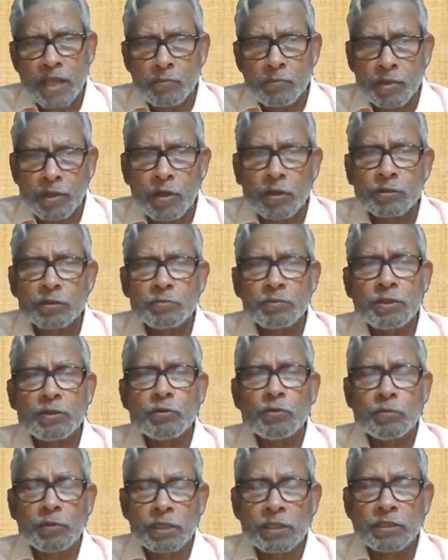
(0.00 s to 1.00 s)
because of the
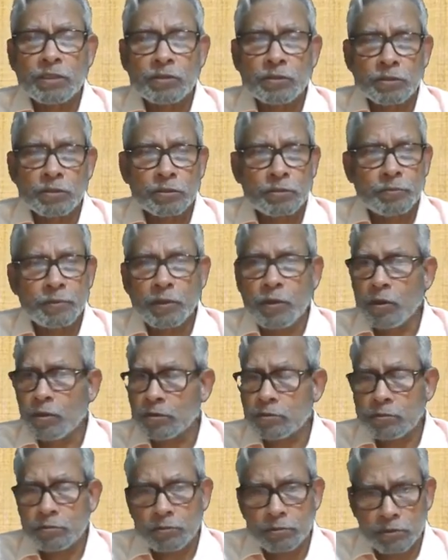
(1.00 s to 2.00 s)
globalizations,
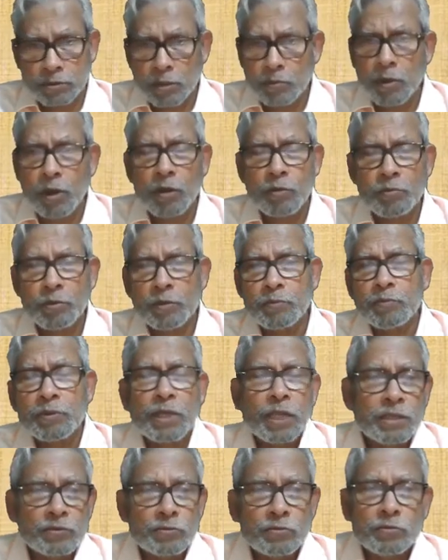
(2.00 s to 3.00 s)
because somehow people
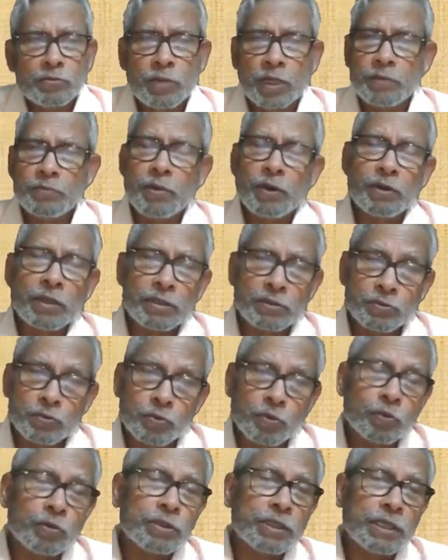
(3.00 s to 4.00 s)
has to manpower has to
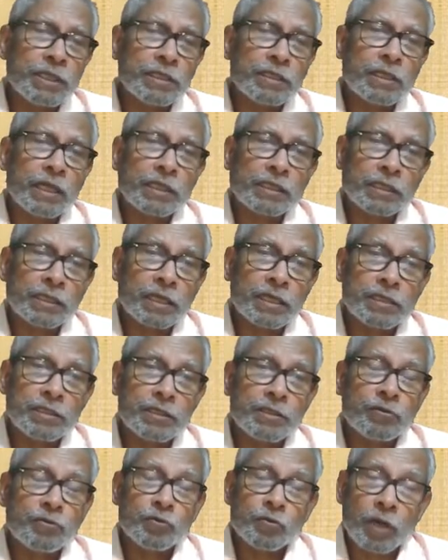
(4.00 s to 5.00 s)
go there in the other
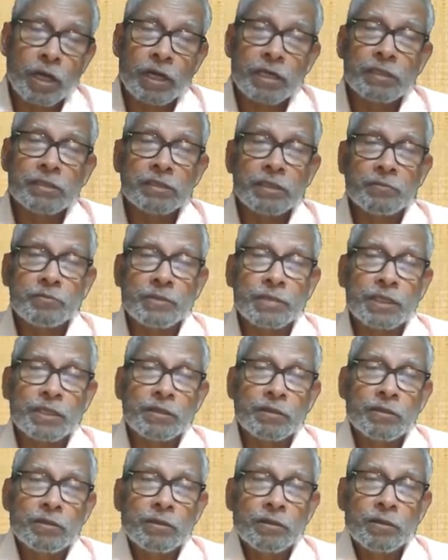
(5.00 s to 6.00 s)
country to earn
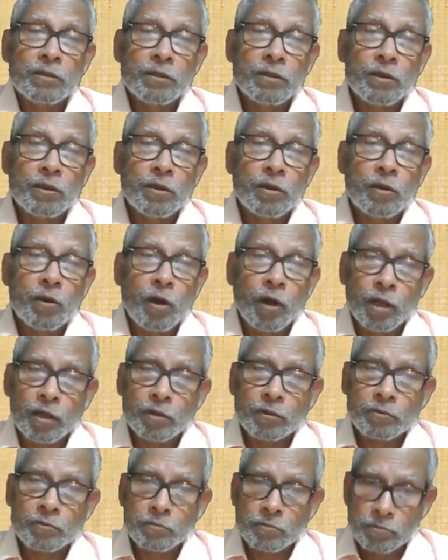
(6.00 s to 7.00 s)
something,
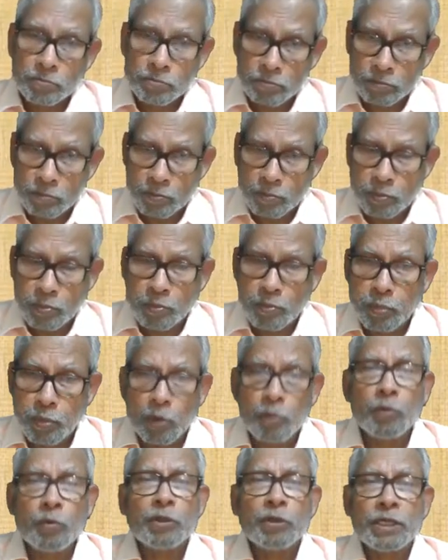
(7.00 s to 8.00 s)
or
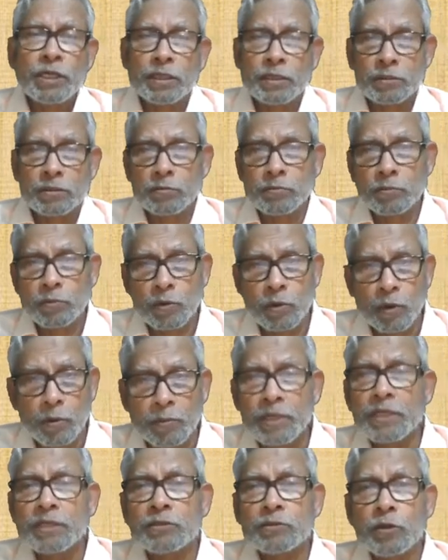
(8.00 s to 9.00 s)
promoting.
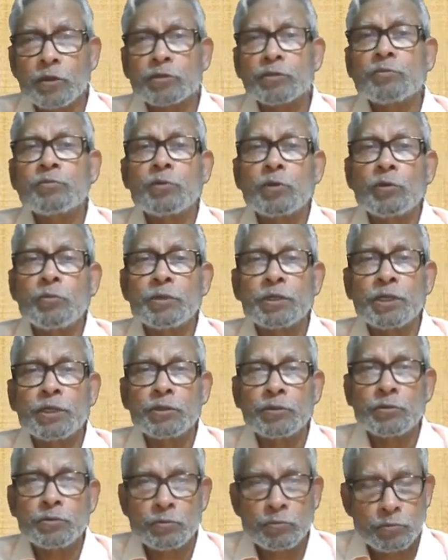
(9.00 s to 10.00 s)
It is also
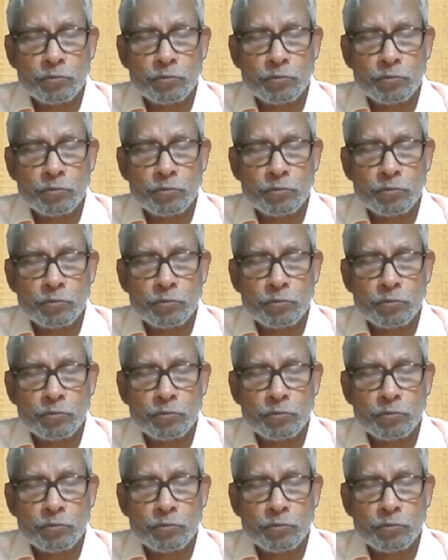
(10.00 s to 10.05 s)
promoting.